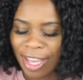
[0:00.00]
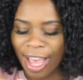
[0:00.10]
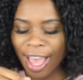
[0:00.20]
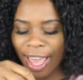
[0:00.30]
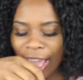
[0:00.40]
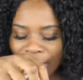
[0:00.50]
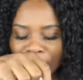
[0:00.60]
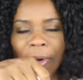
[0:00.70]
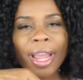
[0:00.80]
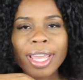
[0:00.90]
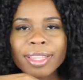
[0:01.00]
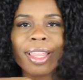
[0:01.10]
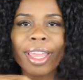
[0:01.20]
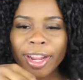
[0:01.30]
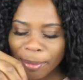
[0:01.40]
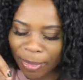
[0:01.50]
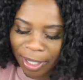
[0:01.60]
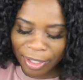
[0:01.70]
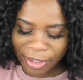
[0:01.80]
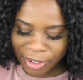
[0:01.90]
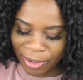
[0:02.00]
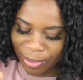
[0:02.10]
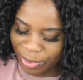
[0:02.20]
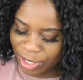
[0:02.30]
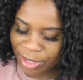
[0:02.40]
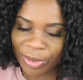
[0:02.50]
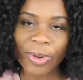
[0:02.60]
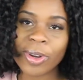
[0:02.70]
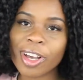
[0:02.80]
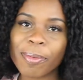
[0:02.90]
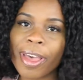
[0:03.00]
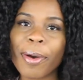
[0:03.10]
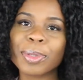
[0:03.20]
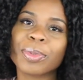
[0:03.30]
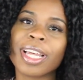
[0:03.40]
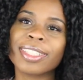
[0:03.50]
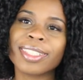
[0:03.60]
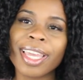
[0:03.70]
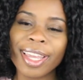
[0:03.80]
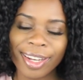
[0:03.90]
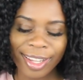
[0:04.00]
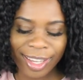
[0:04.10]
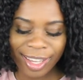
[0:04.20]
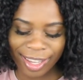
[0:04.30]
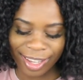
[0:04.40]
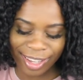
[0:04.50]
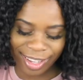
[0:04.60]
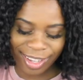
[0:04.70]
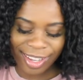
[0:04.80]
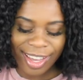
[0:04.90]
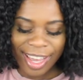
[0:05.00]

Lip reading: I had it right there, but you know, once you go a couple hours without saying it,